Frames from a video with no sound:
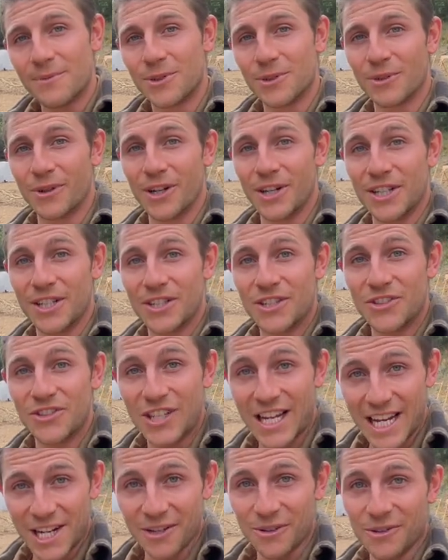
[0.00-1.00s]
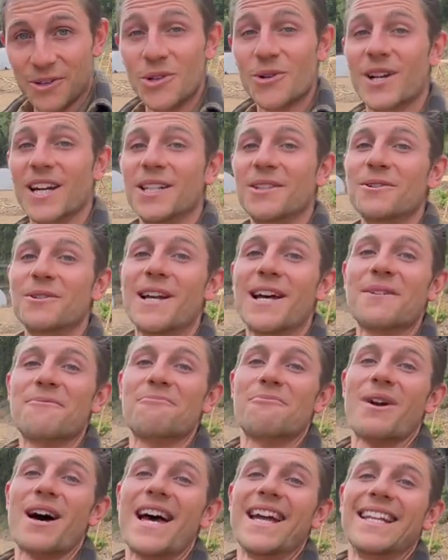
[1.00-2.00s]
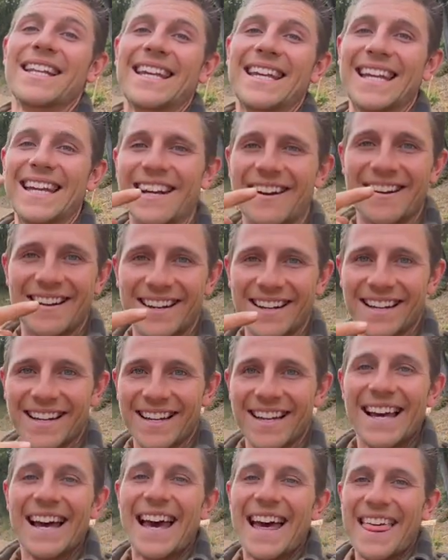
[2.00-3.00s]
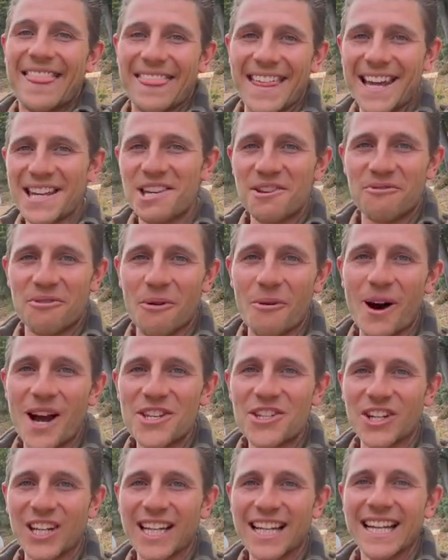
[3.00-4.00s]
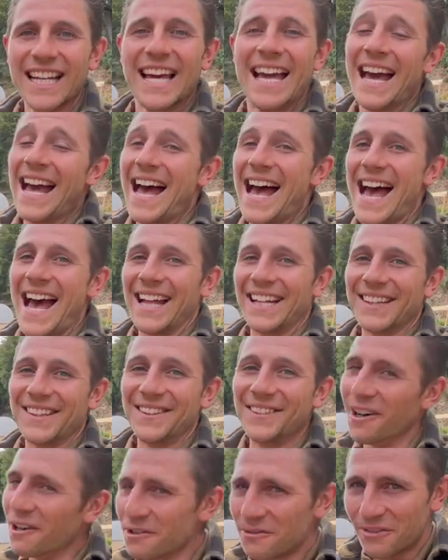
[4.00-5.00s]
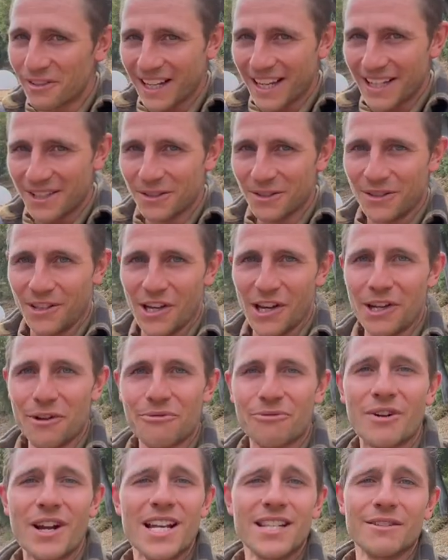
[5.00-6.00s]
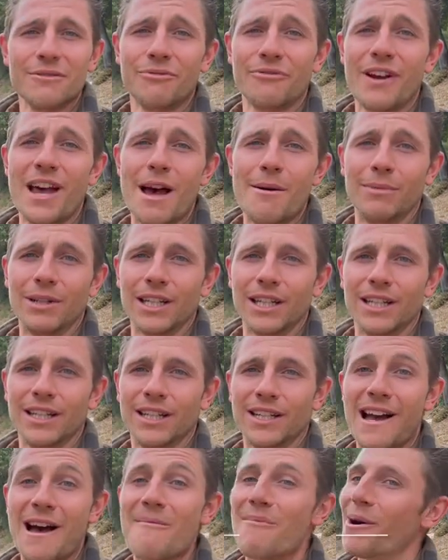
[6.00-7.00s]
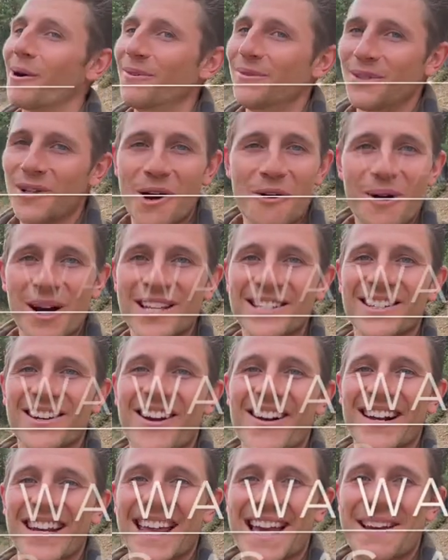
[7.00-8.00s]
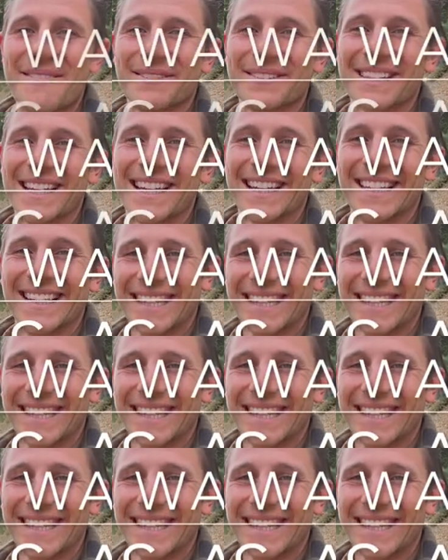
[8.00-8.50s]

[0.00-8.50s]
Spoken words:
to our channel, you can do that right here. Thank you for watching, and don't forget to tell your friends and family about Noah's Ark campsite.